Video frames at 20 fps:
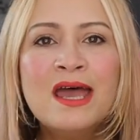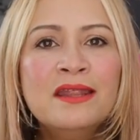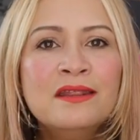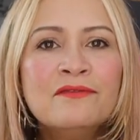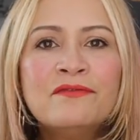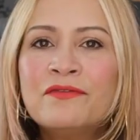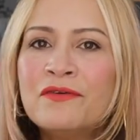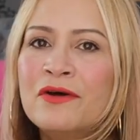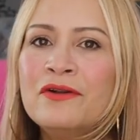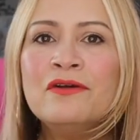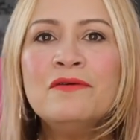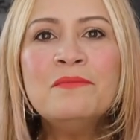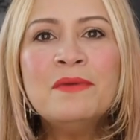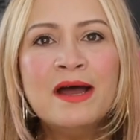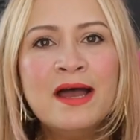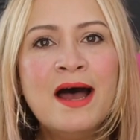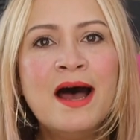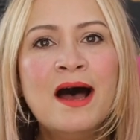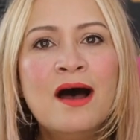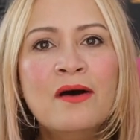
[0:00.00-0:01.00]
in the front of
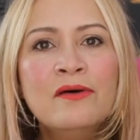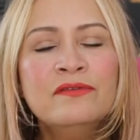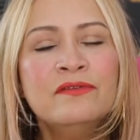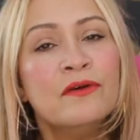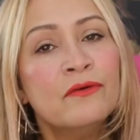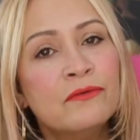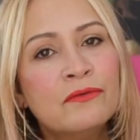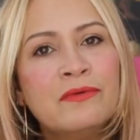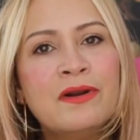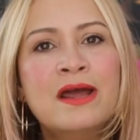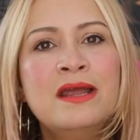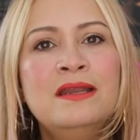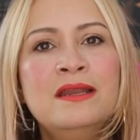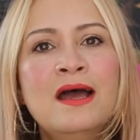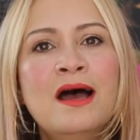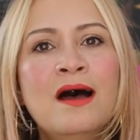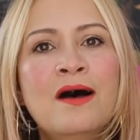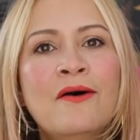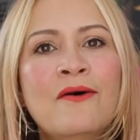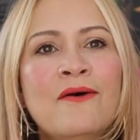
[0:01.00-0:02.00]
my house right
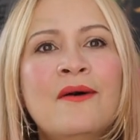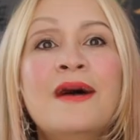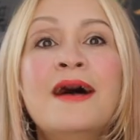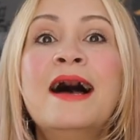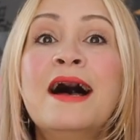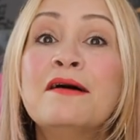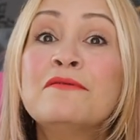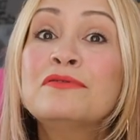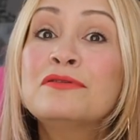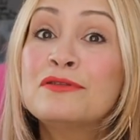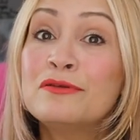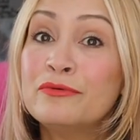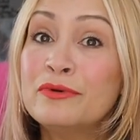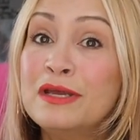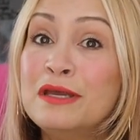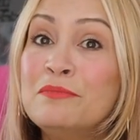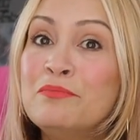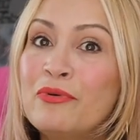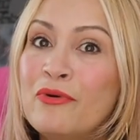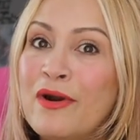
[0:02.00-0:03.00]
now, I have
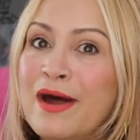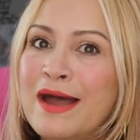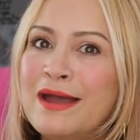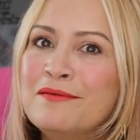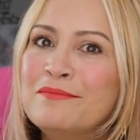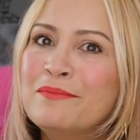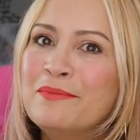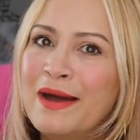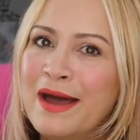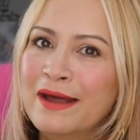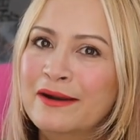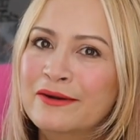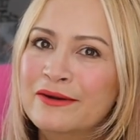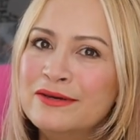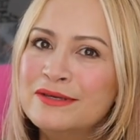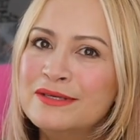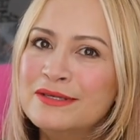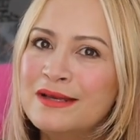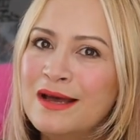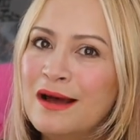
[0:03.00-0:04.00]
3 pride
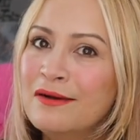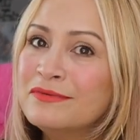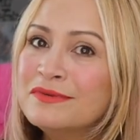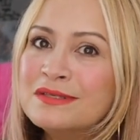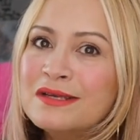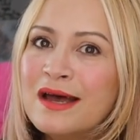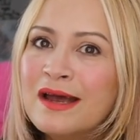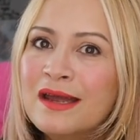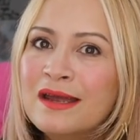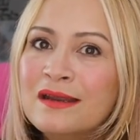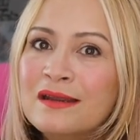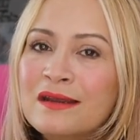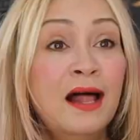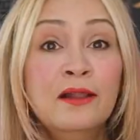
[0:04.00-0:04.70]
banners outside,